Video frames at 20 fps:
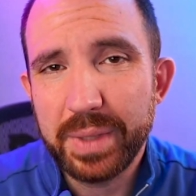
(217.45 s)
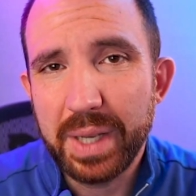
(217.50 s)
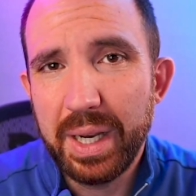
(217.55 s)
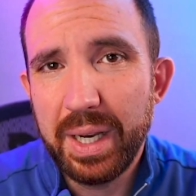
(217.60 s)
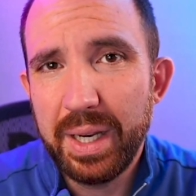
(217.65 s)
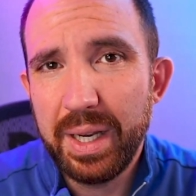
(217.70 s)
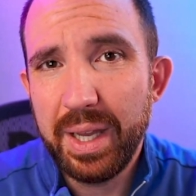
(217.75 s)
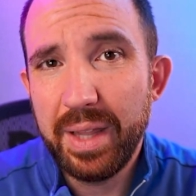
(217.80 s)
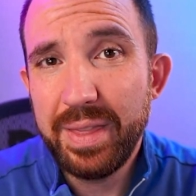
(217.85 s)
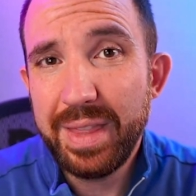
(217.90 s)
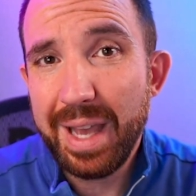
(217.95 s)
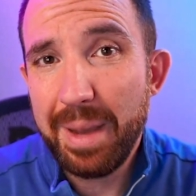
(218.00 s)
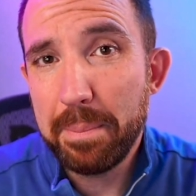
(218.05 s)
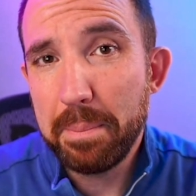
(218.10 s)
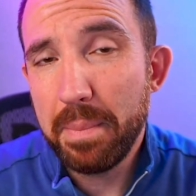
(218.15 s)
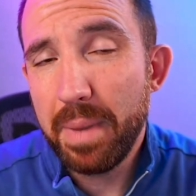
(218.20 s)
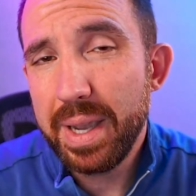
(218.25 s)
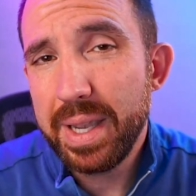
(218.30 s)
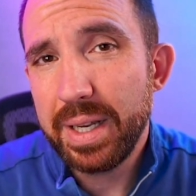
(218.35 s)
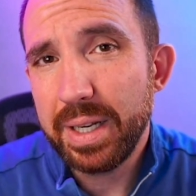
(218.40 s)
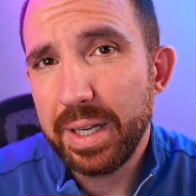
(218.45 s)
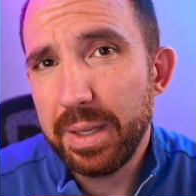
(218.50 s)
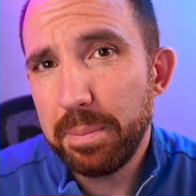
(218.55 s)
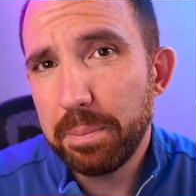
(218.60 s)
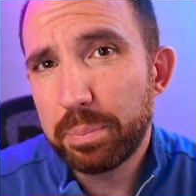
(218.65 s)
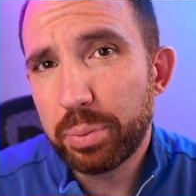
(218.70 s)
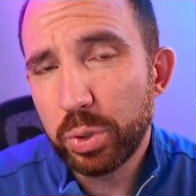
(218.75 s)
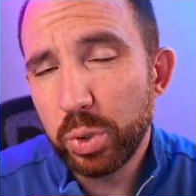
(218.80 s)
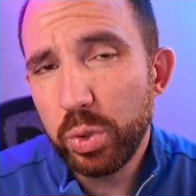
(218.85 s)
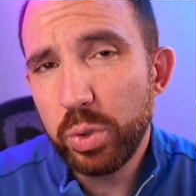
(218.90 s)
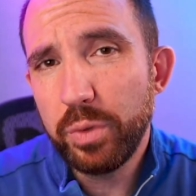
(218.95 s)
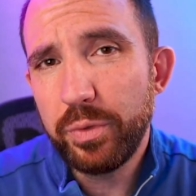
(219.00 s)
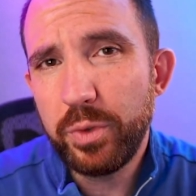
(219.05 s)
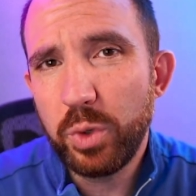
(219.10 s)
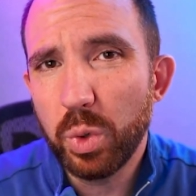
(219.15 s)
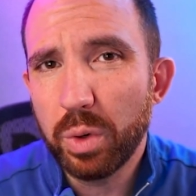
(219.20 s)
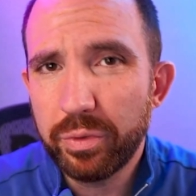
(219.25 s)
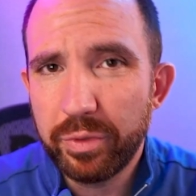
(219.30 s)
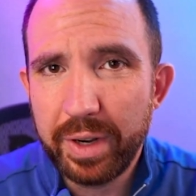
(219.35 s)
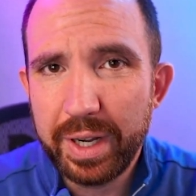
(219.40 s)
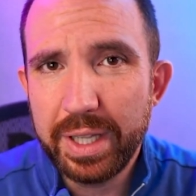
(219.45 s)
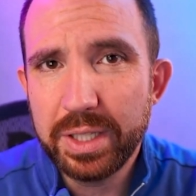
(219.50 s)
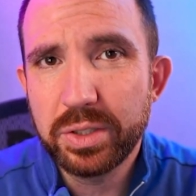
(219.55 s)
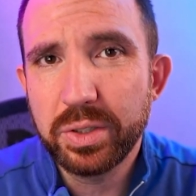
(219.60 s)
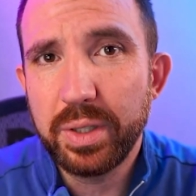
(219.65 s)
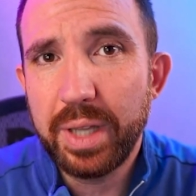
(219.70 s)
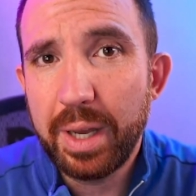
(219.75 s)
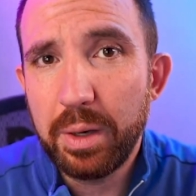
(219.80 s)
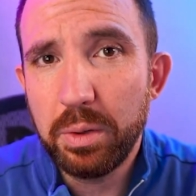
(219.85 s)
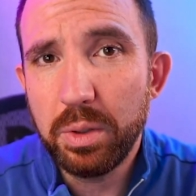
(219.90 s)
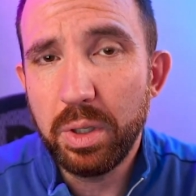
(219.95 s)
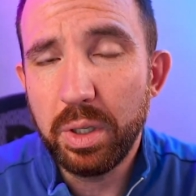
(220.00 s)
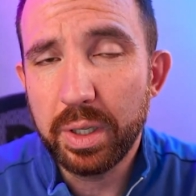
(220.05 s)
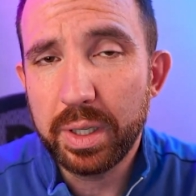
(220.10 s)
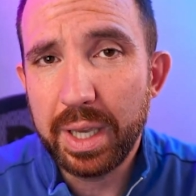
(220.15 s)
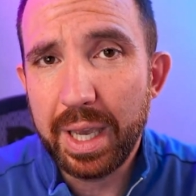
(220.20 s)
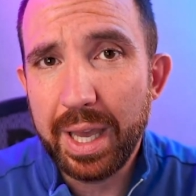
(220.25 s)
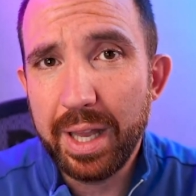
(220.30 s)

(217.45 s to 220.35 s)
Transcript: And that might improve your financial outlook